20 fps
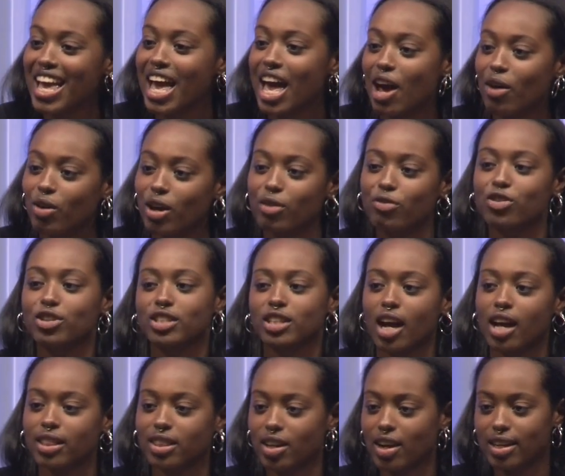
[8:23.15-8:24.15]
And when I first
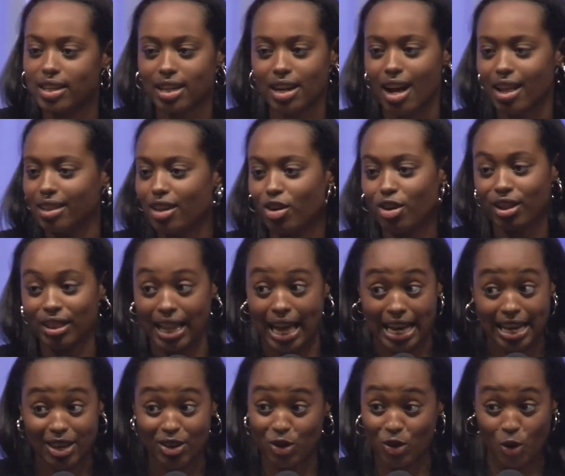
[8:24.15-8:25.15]
got there, I did not
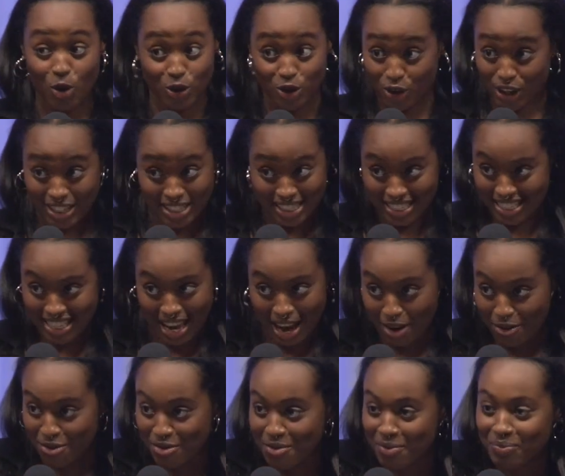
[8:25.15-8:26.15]
like nor trust the
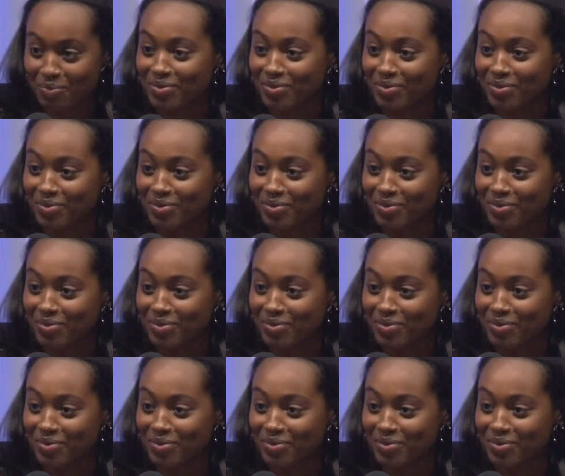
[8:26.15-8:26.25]
staff.